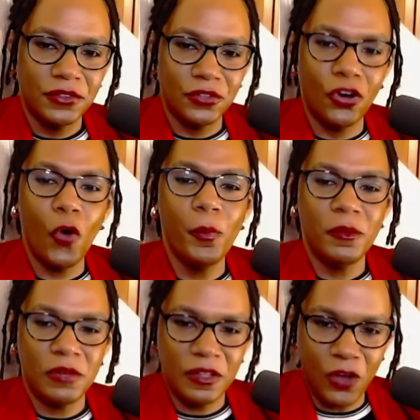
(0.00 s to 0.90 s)
So
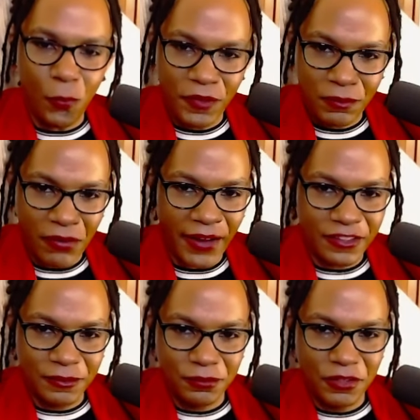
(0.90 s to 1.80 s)
open the
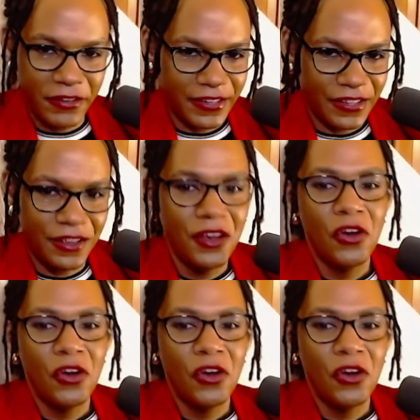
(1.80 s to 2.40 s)
practice arena.